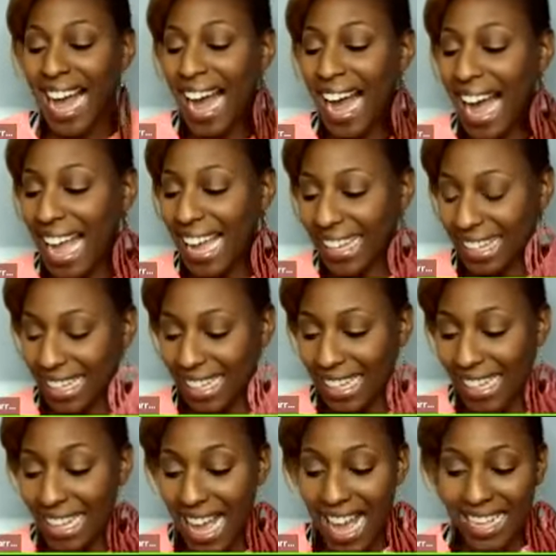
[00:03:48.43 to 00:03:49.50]
Hylick,
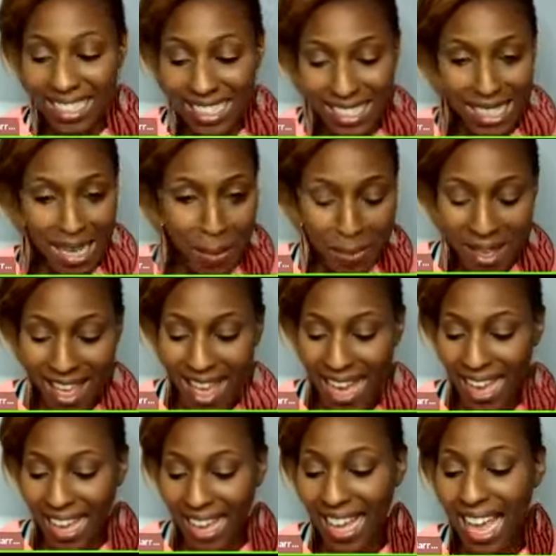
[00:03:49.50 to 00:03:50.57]
he has his
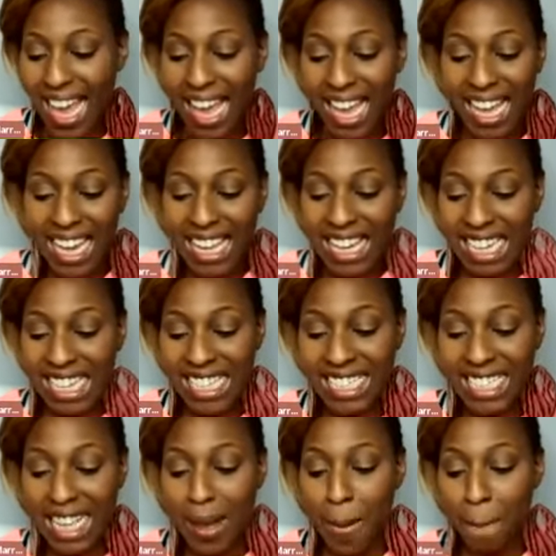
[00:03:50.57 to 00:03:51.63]
MBA, and he
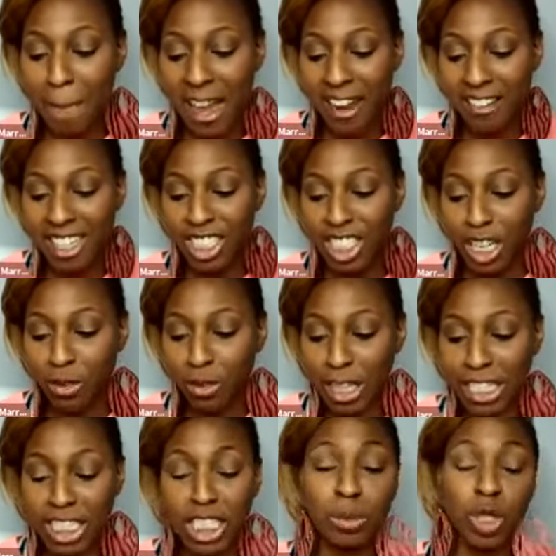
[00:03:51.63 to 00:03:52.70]
is a marriage and
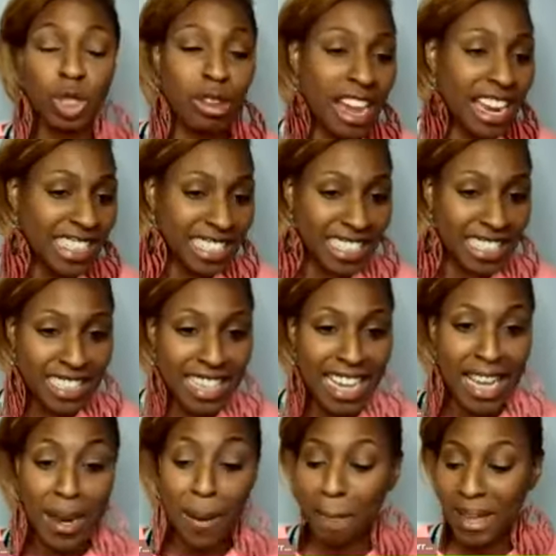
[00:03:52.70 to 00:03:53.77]
relationship strategist
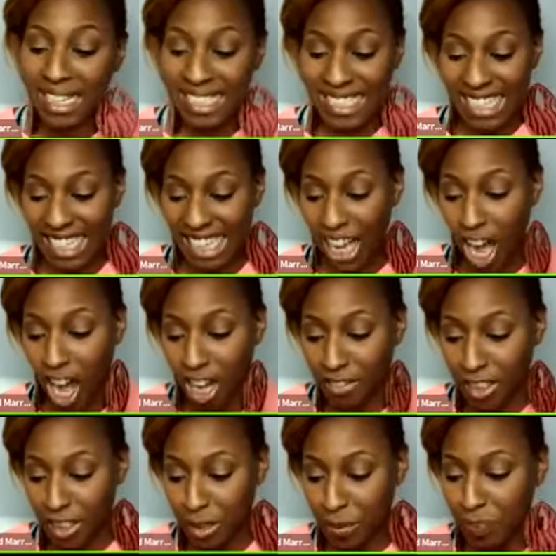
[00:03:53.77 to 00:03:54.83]
and a best-selling
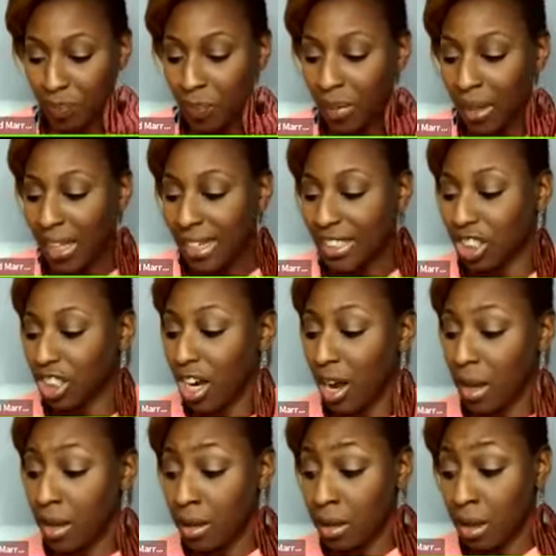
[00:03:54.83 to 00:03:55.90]
author.
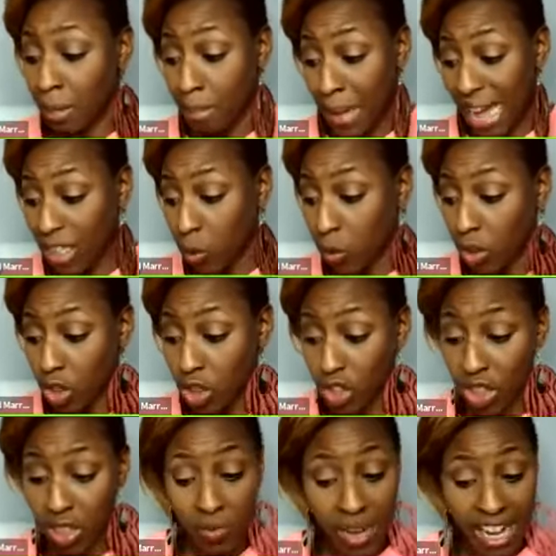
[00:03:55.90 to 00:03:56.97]
John Maxwell
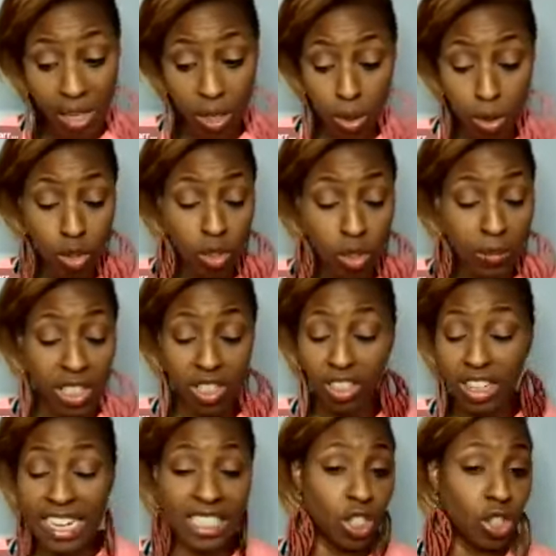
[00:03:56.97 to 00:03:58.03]
certified coach. Many of you
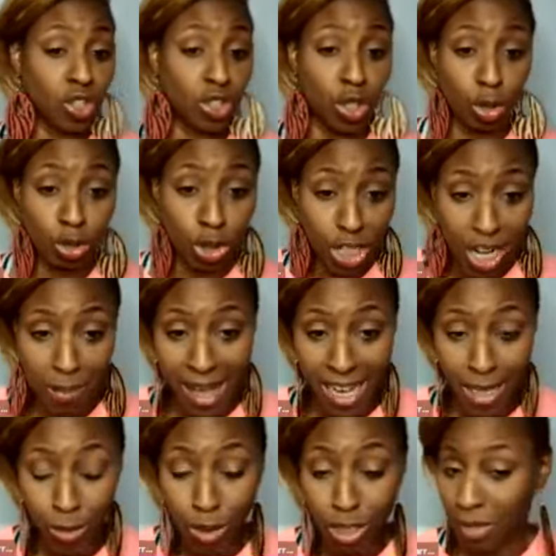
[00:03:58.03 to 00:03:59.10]
guys know John
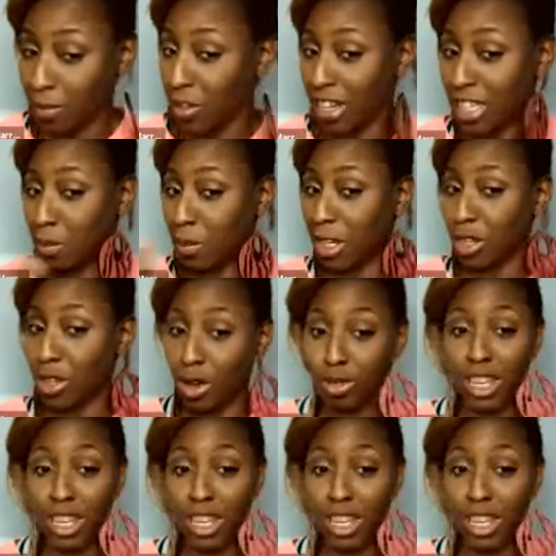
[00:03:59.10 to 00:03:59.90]
Maxwell. Some of you guys may know